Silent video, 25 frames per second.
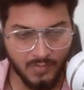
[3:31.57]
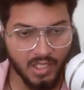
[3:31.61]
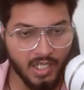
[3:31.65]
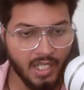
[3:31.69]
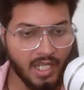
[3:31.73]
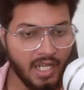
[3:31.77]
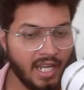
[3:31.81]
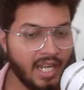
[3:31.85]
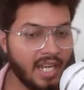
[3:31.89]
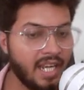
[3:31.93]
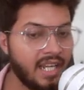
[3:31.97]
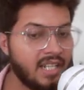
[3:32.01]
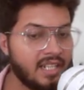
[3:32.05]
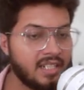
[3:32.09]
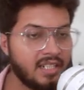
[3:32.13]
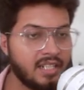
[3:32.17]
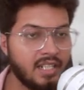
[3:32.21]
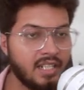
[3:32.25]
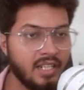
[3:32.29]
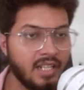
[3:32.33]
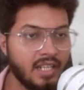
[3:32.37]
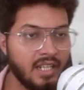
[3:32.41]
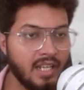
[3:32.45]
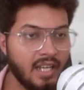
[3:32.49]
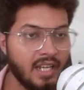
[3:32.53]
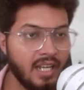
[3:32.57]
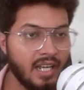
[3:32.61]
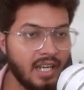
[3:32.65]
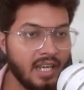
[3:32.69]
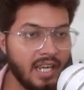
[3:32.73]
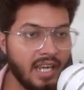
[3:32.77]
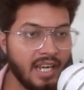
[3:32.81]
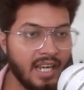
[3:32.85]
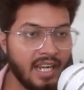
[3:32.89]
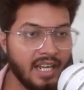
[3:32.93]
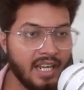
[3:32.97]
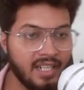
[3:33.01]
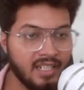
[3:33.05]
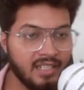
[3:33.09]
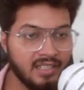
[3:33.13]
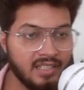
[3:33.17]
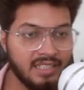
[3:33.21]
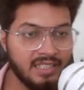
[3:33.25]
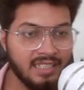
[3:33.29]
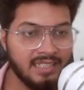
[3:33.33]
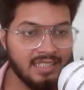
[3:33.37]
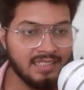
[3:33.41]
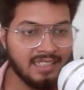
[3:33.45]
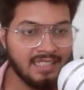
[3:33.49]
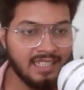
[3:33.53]
and at
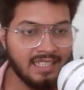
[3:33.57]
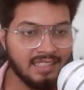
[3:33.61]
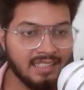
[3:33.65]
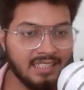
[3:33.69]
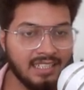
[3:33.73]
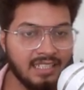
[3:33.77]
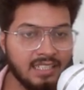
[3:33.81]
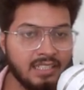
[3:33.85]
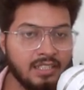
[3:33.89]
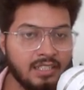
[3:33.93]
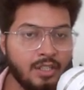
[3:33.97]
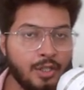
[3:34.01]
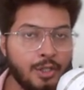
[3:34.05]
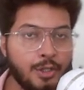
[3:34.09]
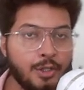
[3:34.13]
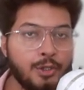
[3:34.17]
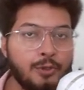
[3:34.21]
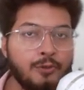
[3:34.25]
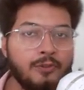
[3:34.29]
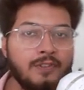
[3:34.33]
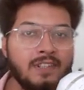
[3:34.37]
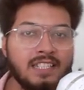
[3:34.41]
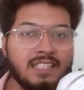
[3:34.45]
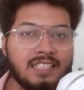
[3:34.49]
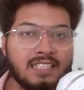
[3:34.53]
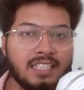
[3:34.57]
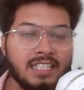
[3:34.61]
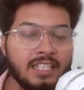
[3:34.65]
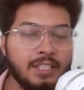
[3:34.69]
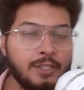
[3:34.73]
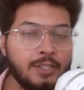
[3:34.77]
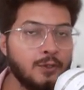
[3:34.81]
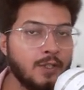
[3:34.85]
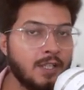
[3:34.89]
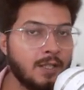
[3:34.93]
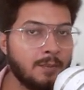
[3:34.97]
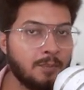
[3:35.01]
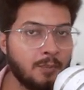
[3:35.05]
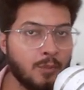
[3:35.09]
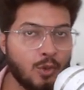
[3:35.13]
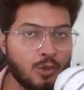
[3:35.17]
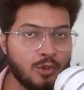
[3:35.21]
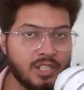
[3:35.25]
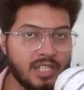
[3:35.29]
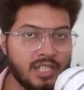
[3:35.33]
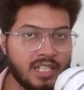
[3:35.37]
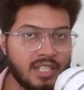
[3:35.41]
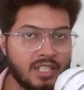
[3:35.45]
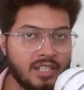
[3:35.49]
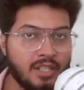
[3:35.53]
this section you will see your
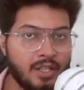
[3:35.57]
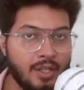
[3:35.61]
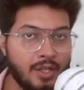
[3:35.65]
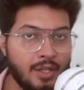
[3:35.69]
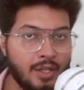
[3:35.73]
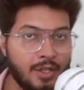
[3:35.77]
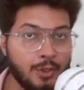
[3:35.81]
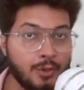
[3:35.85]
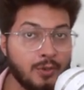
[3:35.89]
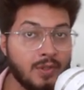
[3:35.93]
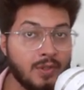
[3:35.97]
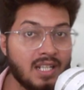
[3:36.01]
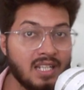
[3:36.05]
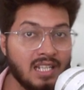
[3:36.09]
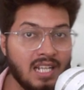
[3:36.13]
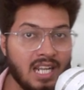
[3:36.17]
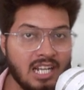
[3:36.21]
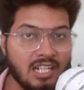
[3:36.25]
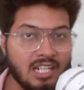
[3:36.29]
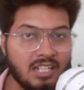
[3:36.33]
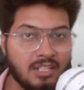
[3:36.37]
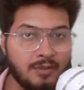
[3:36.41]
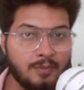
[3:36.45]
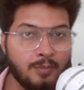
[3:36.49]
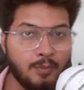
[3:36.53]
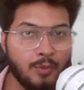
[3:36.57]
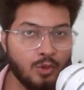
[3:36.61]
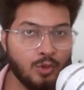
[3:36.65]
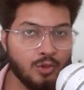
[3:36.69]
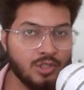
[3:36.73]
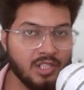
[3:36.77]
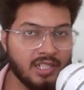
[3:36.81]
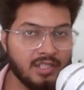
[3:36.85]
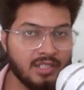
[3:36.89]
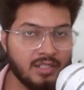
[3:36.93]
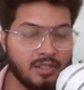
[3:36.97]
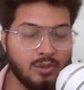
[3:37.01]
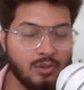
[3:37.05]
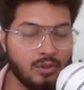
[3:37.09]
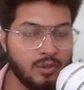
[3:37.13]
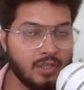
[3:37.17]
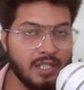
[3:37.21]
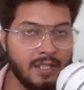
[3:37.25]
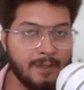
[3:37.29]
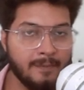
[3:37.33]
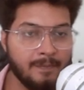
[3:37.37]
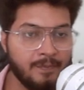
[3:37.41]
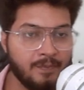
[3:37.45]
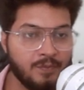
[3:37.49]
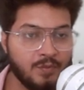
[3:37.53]
project your last project
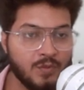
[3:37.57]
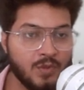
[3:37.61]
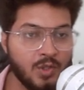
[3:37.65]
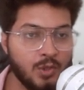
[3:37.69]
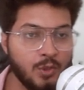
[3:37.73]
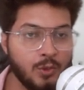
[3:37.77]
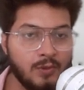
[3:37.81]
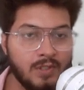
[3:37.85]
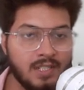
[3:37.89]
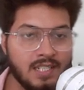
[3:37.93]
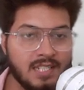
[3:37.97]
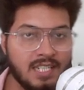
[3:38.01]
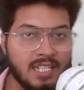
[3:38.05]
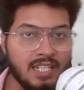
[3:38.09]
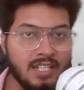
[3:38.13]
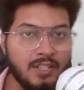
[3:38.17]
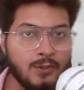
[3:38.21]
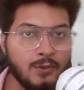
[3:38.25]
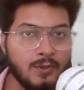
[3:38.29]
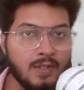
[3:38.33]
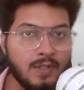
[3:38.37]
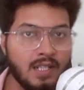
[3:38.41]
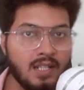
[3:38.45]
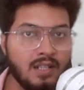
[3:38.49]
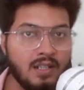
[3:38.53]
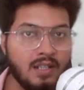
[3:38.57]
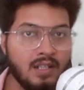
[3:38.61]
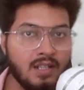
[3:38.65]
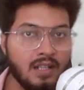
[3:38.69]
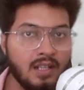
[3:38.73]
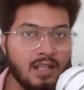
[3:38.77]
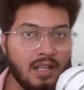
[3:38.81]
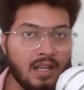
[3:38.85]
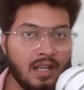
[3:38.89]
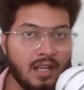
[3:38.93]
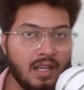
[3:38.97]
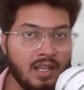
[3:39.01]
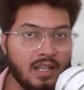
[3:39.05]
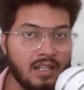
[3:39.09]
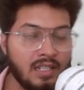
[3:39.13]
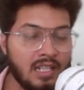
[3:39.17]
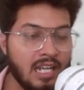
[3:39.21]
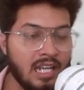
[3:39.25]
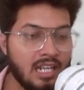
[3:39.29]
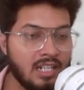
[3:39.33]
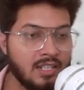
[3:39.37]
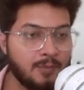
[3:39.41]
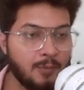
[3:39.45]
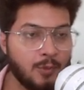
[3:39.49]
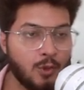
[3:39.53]
okay you will see your uh,
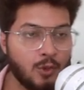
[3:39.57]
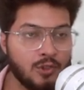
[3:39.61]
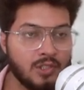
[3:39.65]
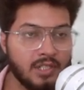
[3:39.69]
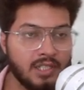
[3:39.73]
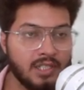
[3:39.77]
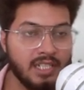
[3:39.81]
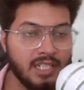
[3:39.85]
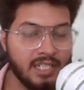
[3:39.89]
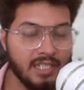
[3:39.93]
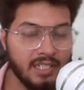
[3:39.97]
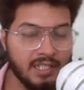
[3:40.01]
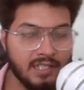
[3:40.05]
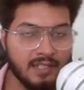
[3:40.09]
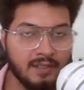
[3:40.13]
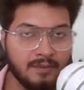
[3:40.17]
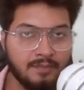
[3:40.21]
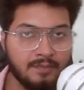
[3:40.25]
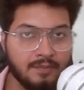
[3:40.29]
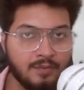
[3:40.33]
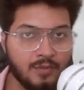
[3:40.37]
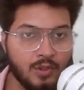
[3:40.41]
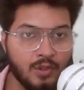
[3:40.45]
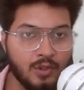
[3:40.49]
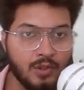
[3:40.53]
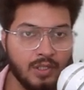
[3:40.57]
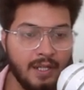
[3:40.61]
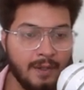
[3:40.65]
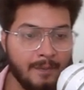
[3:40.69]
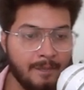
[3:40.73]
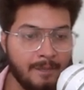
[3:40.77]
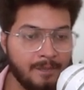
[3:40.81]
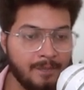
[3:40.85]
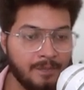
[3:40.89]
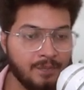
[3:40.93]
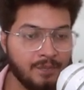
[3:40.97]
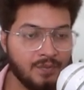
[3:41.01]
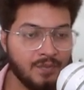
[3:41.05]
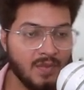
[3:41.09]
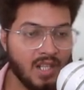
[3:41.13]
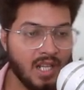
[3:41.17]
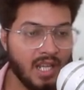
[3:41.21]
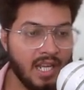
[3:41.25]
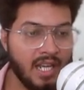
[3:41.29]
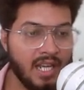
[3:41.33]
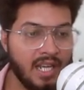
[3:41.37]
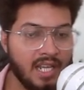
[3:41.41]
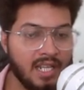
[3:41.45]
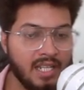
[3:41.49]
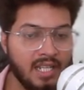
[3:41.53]
last project here okay
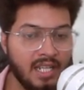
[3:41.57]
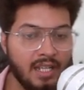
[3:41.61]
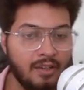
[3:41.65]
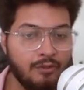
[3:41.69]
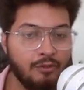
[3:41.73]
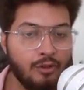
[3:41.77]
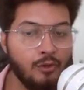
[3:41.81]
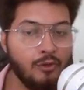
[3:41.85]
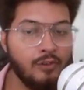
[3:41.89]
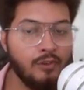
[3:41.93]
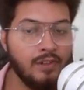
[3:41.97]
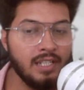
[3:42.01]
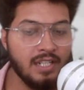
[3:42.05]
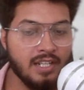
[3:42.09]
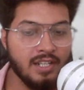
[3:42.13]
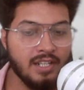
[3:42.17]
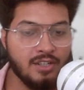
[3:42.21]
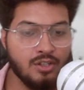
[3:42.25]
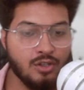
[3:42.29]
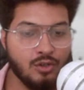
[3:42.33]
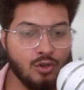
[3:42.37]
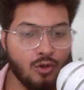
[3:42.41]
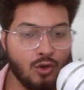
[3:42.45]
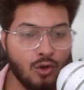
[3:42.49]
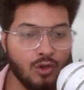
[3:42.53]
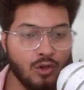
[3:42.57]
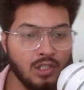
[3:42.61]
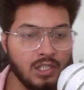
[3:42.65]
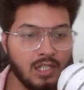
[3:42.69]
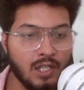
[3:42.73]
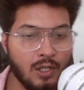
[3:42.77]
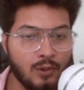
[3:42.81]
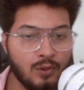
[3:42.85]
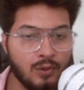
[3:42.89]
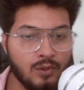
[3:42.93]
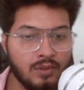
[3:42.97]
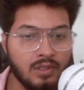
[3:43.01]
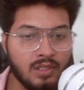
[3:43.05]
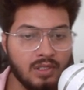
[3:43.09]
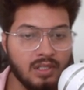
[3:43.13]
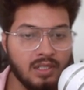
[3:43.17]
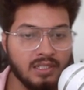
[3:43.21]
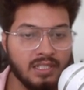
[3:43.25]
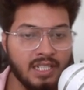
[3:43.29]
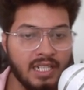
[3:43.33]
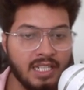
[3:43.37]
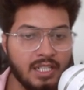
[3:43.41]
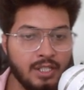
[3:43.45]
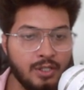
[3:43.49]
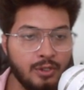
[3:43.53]
and if you will scroll down
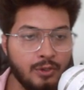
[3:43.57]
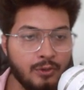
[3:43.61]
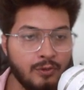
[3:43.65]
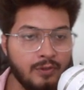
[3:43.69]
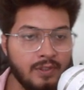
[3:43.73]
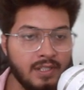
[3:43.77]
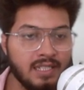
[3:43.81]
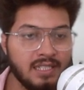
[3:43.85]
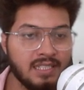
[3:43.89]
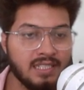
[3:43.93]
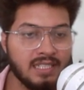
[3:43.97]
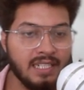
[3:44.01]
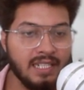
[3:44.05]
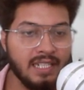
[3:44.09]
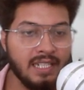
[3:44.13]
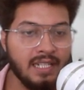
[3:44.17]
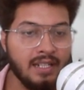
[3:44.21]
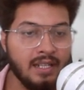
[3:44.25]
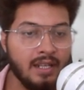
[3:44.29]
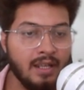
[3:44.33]
then you will see